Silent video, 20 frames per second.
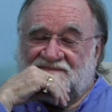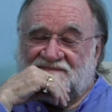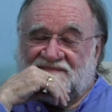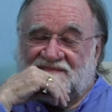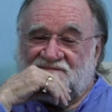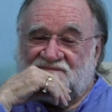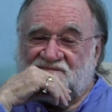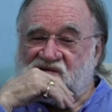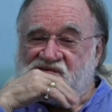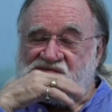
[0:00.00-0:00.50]

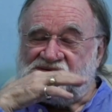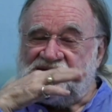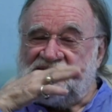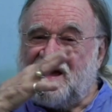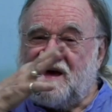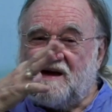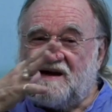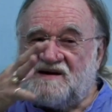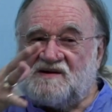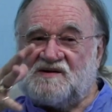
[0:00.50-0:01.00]
But
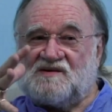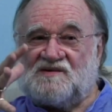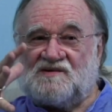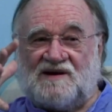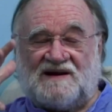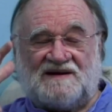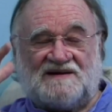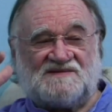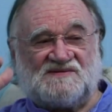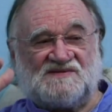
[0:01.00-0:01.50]
now
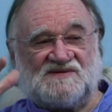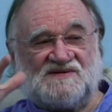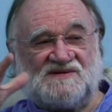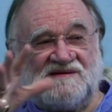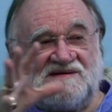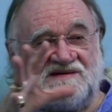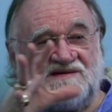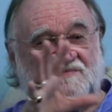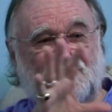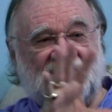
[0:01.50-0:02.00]
I
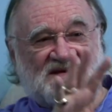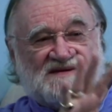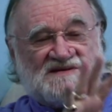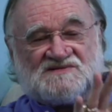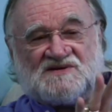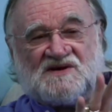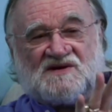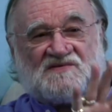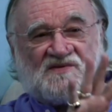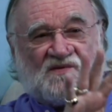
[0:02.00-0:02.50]
see these
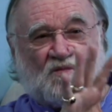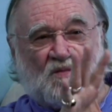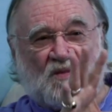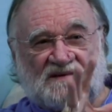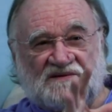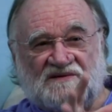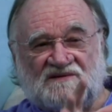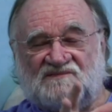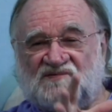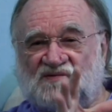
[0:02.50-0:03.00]
are the
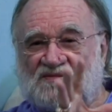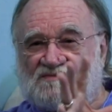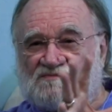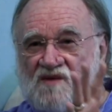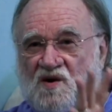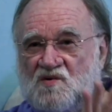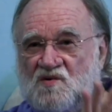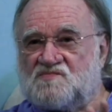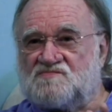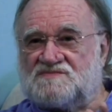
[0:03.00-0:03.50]
wonderful
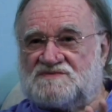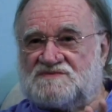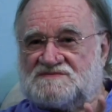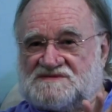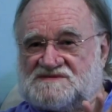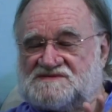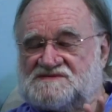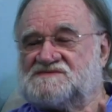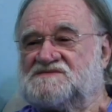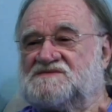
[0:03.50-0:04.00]

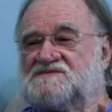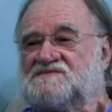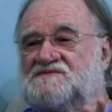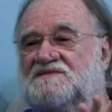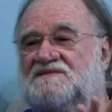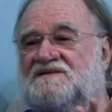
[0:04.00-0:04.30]
moments, you know,